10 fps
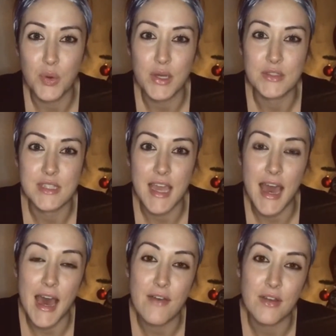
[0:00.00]
oils they
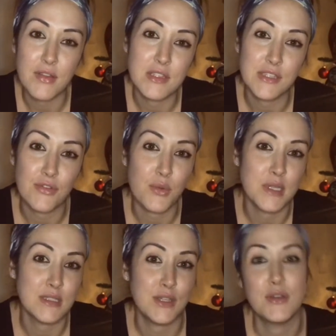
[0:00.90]
have and different
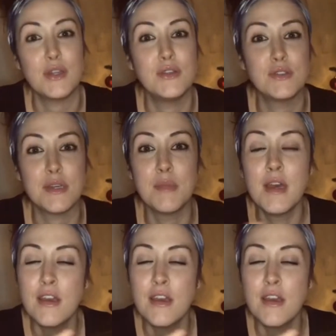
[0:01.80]
ways that you can use them.